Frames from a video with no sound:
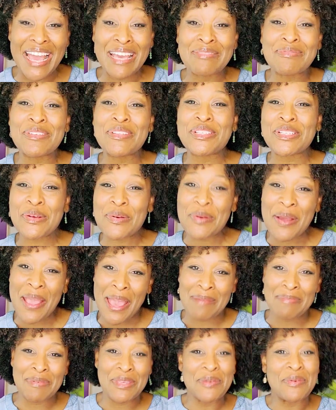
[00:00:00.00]
I'm so
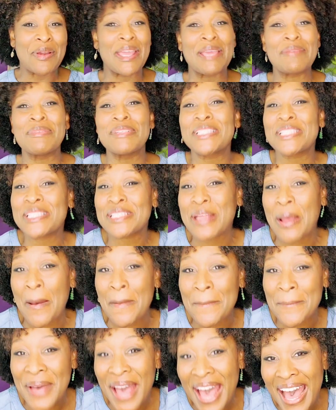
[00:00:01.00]
happy you were able to
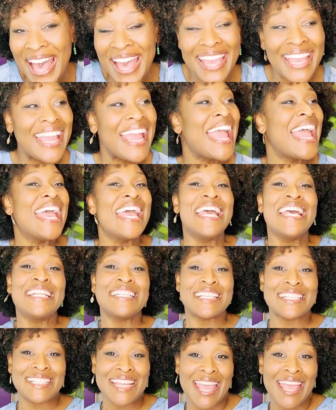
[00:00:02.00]
stop by.
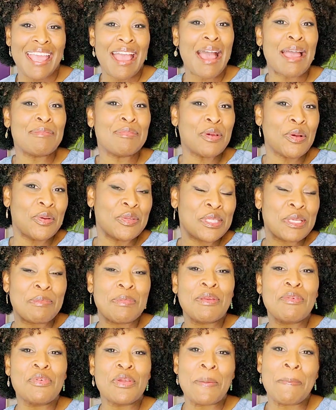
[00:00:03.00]
Today I'm going to
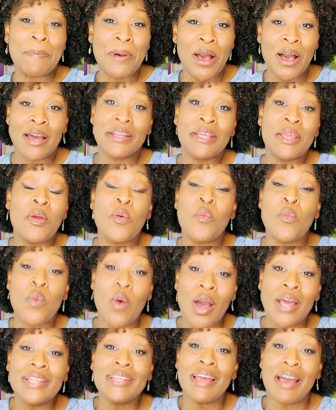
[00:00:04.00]
be repotting
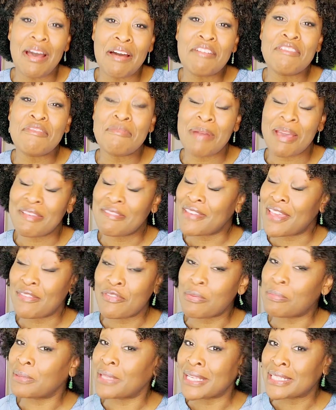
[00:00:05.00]
one of my
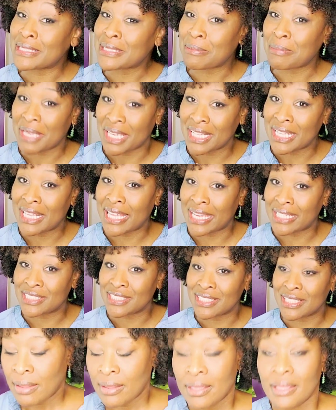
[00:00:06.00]
favorite plants in my
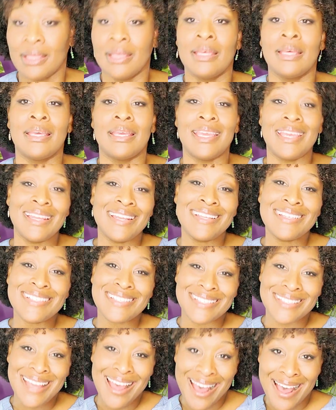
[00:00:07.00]
collection. It
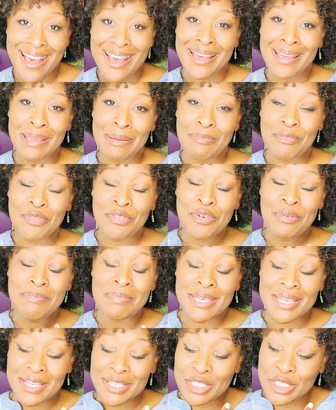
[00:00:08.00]
is time for
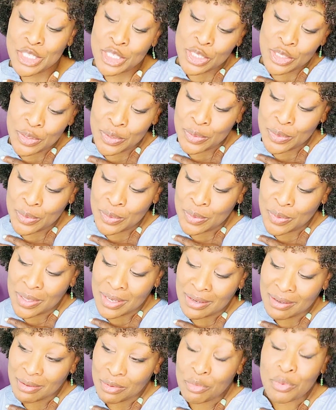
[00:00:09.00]
me to
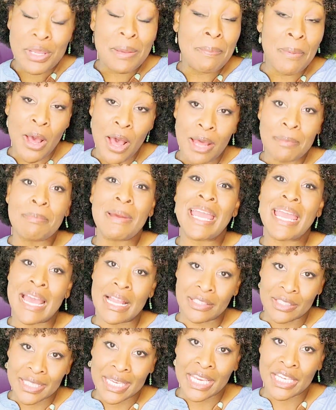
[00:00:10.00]
repot my
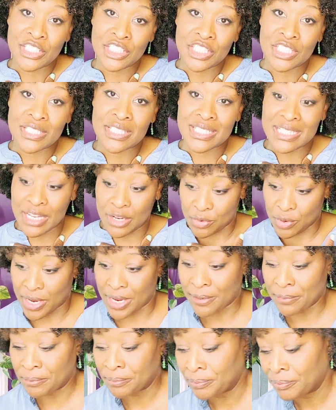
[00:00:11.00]
Alocasia
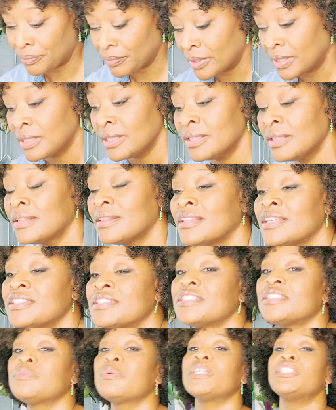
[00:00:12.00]
Stingray.
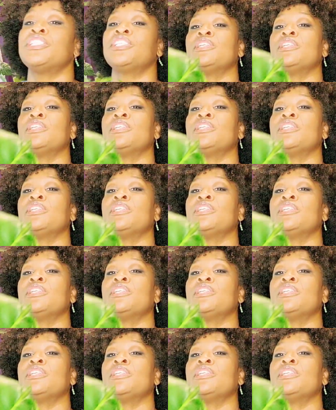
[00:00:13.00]
This is what